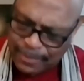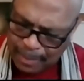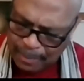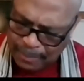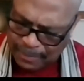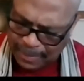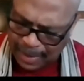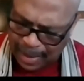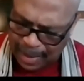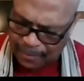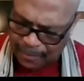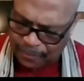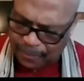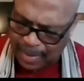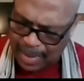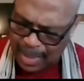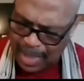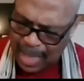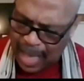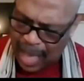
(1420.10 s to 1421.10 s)
himself
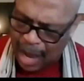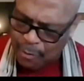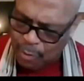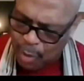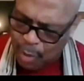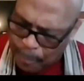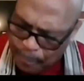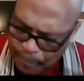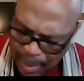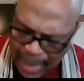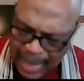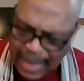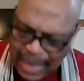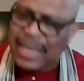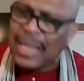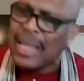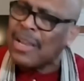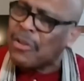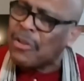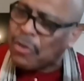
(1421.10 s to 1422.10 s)
and
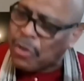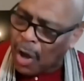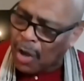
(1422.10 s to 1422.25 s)
repent in